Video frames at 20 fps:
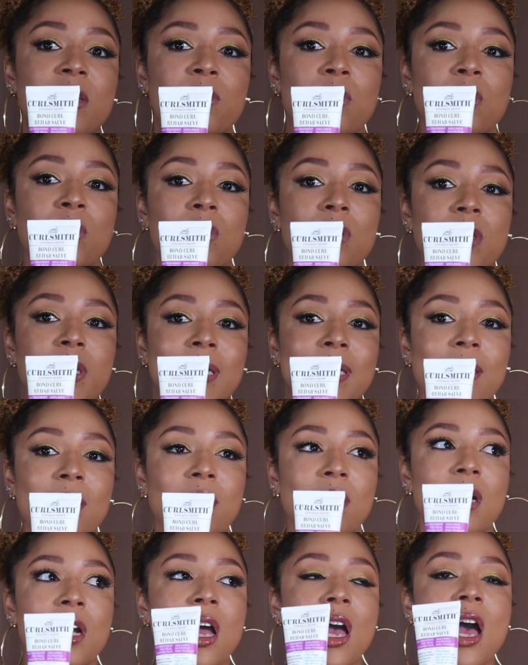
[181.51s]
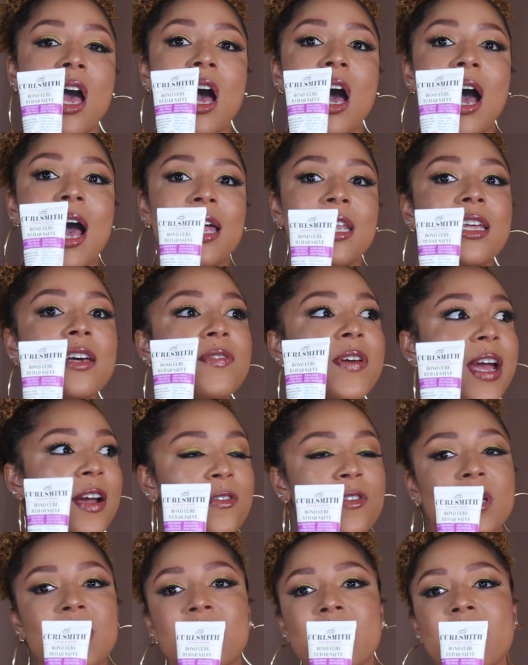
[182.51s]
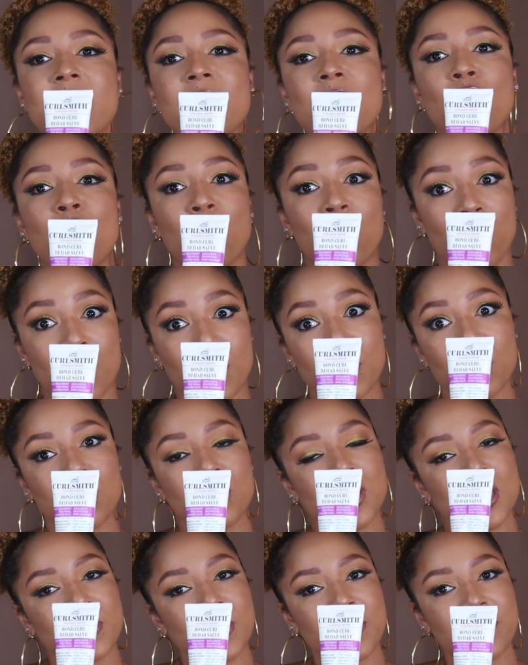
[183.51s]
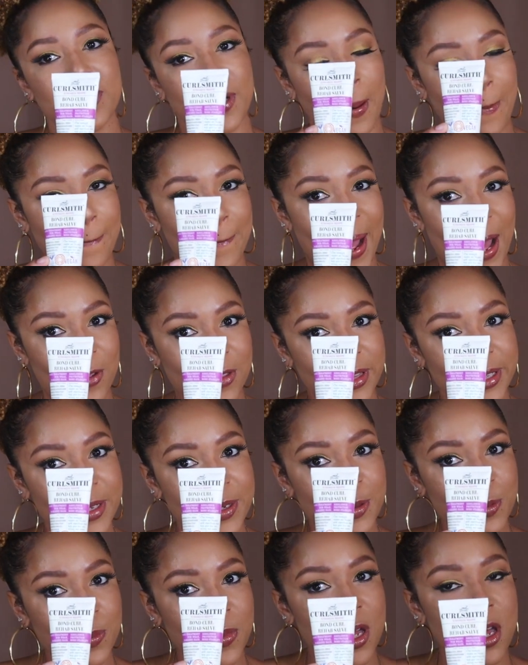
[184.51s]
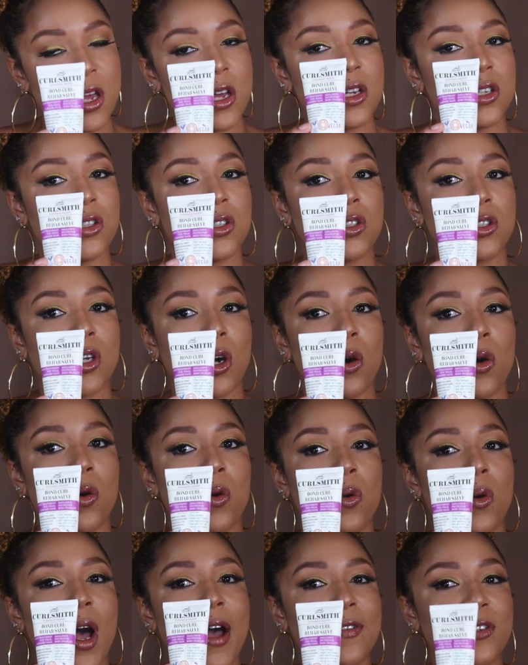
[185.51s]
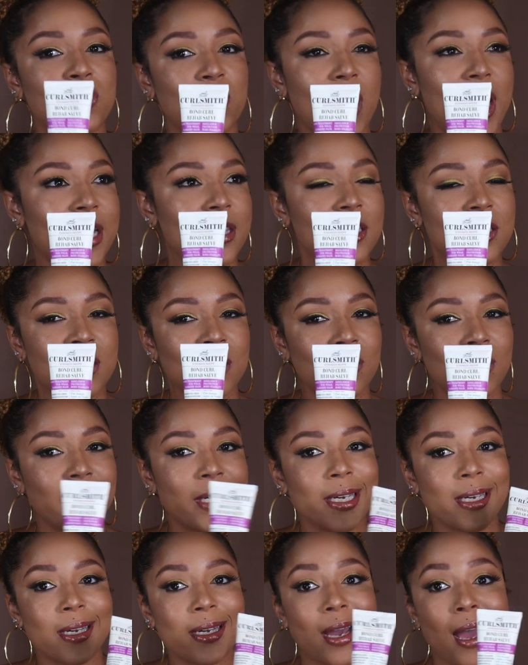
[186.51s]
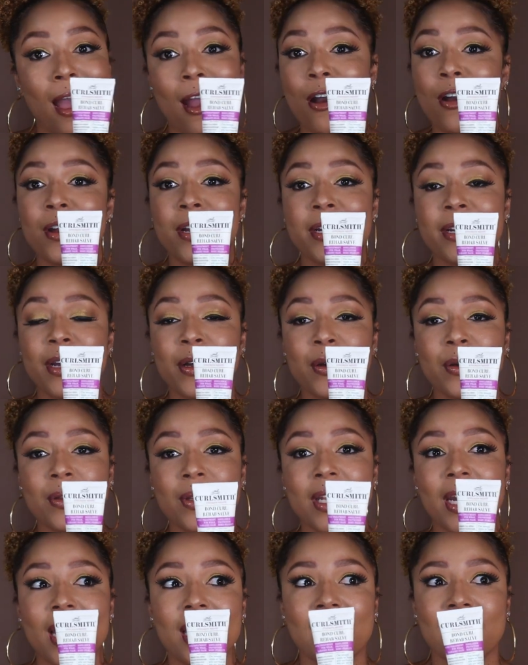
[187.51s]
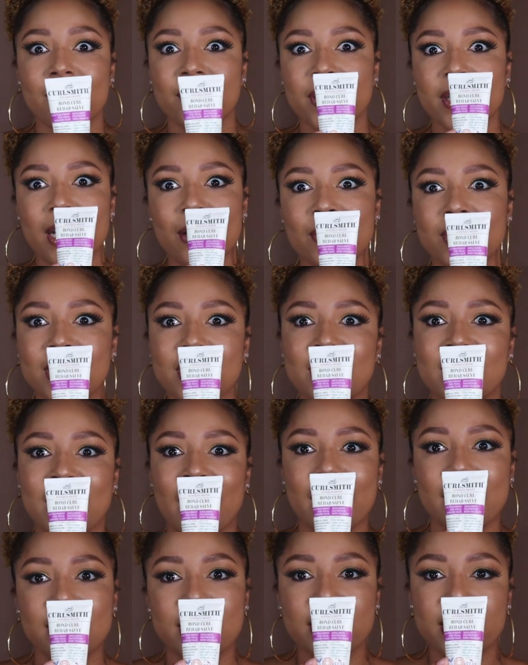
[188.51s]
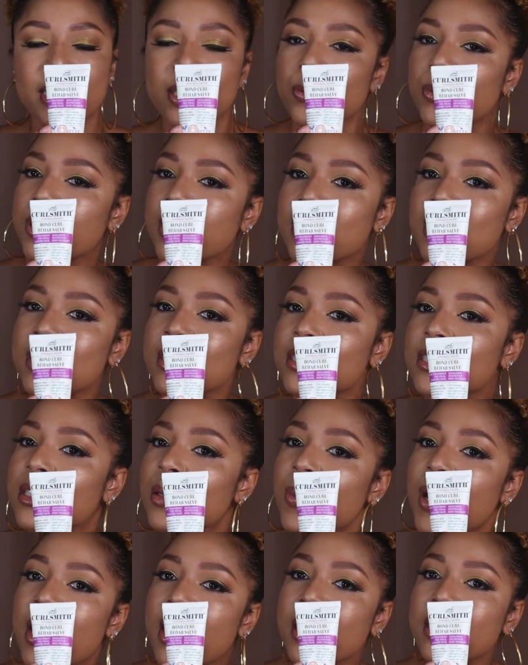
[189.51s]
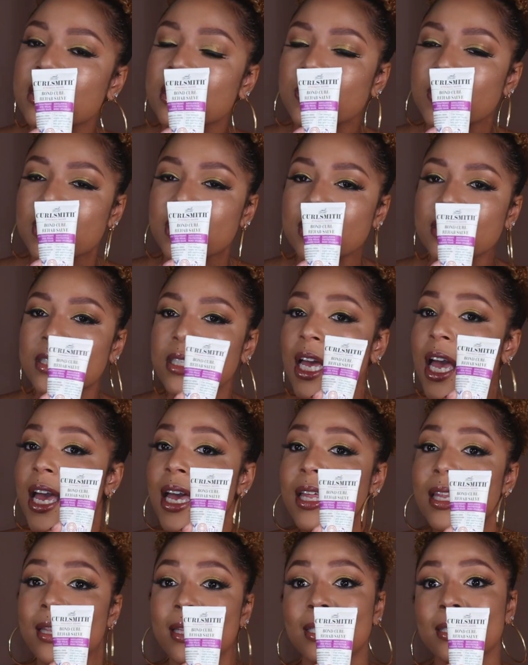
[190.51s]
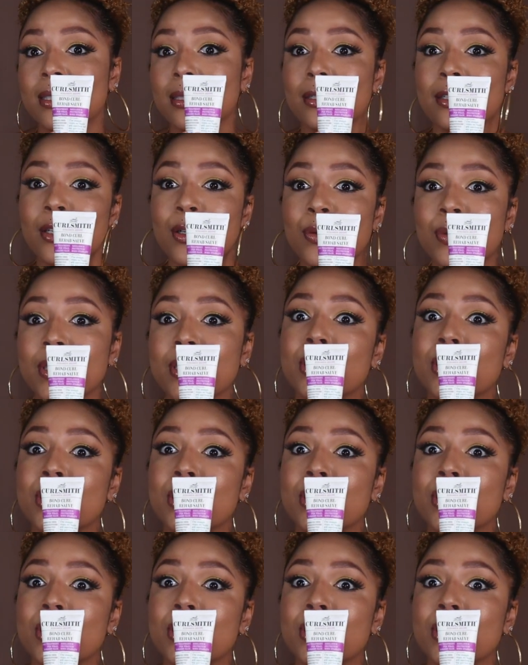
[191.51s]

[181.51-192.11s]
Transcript: for curly hair. I love everything from Curlsmith and about them. So I've tried this already. I already know that I love it. I was excited to get one of these in the box because this alone